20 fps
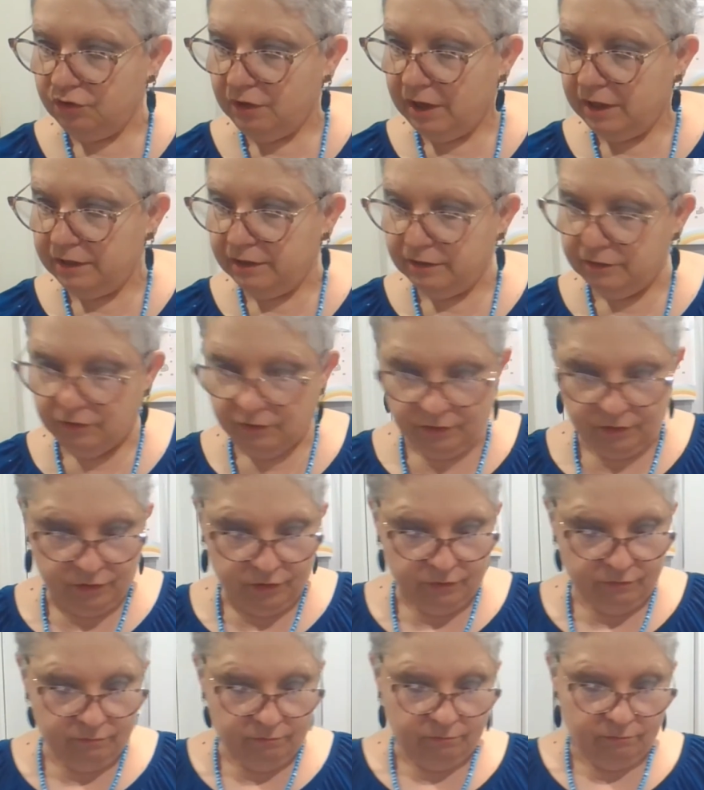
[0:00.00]
try the
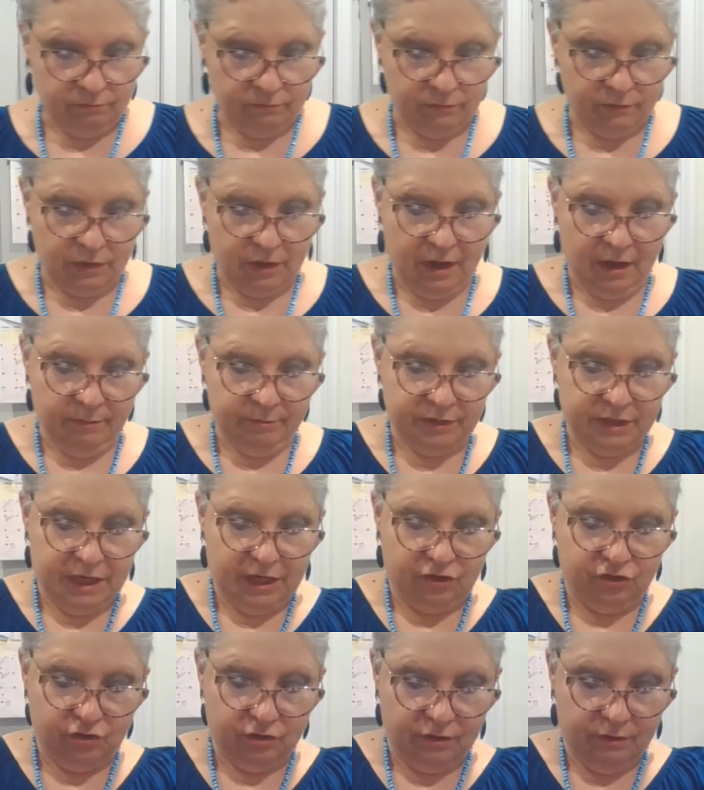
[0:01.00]

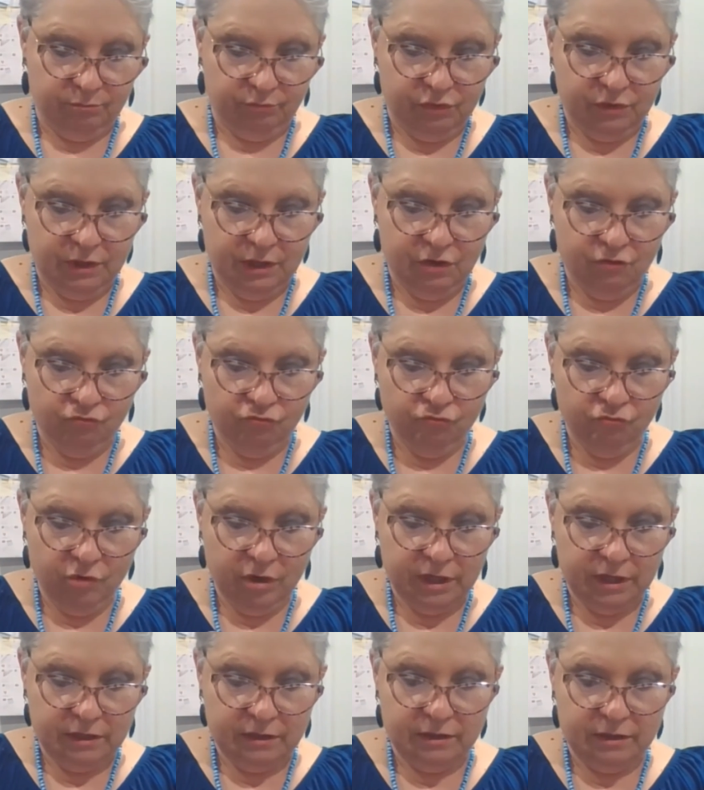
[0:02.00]
combination. I'm putting it
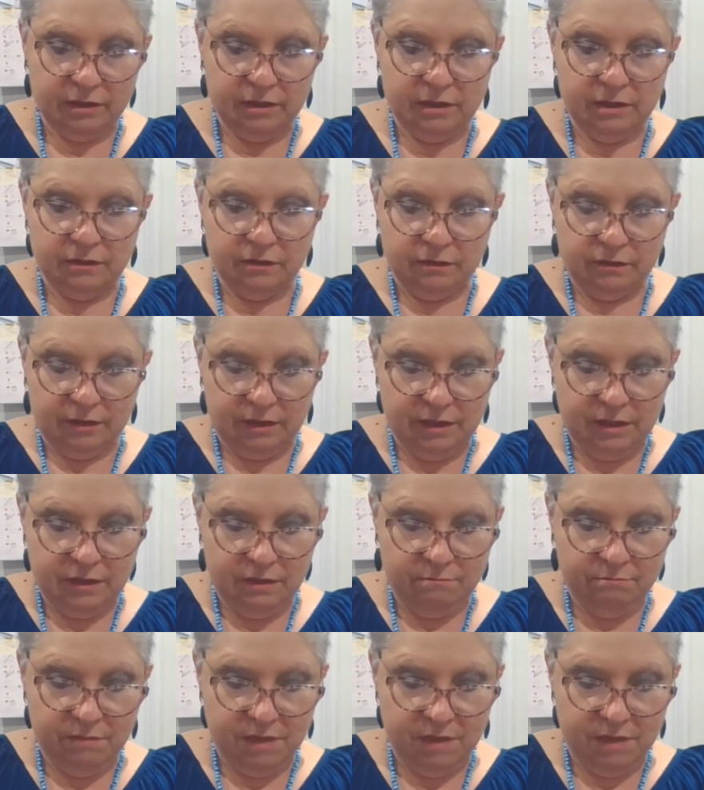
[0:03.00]
right in the